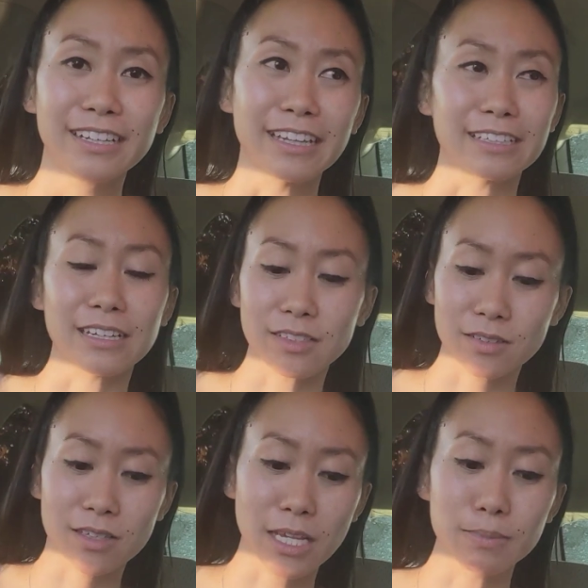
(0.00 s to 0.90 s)
Like that
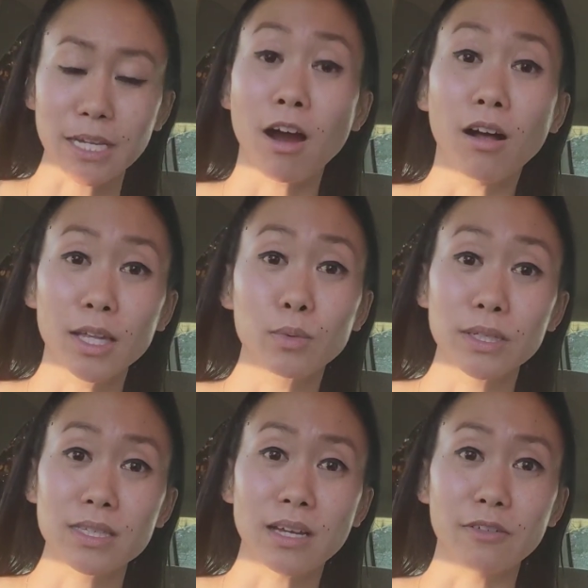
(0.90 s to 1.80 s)
seems like
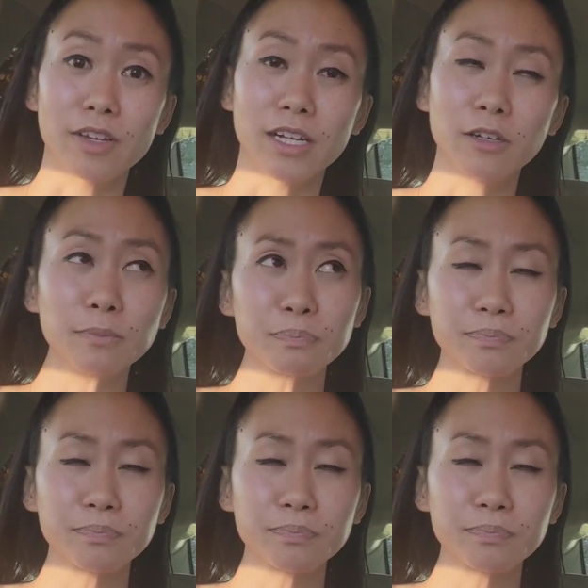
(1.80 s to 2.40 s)
Hollywood stuff, you know?